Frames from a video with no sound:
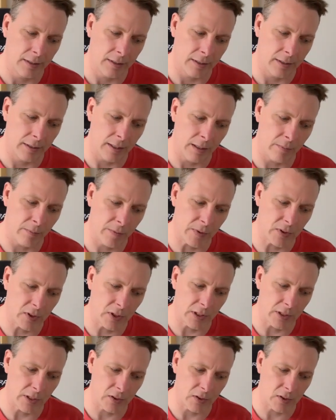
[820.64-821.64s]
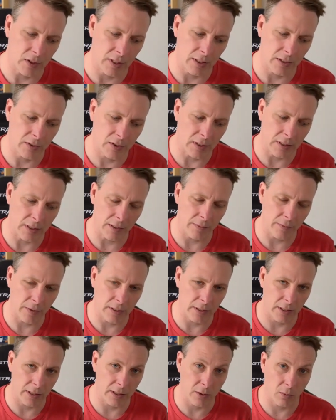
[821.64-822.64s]
emphasis
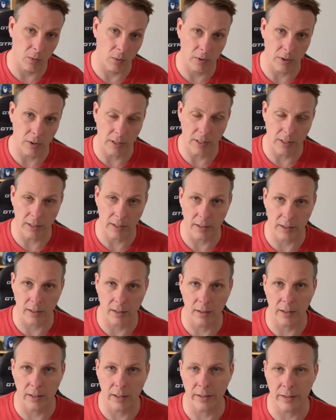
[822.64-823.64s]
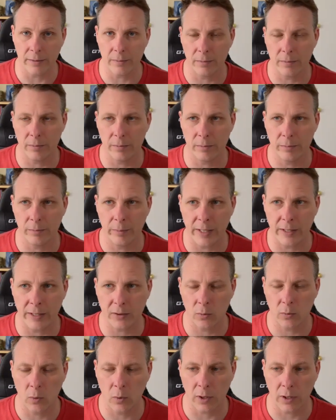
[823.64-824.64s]
significantly toward
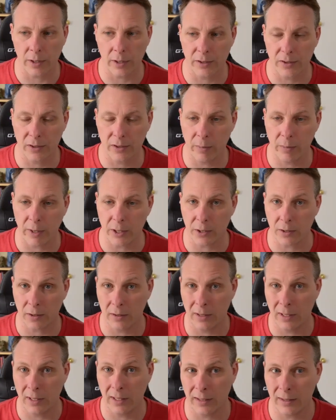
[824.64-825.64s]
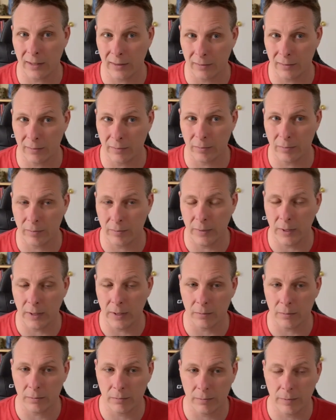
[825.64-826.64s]
client-based work just to make sure that I can,
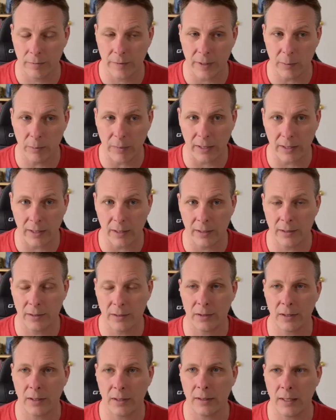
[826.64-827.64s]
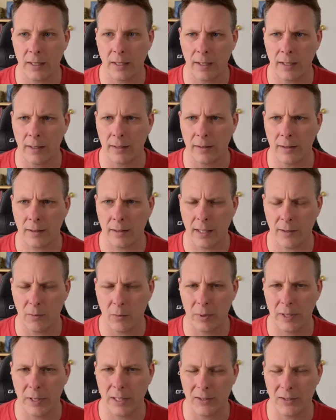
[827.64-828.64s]
feed my kids and have a
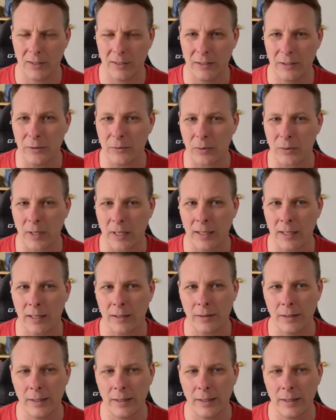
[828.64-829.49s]
place to live right now.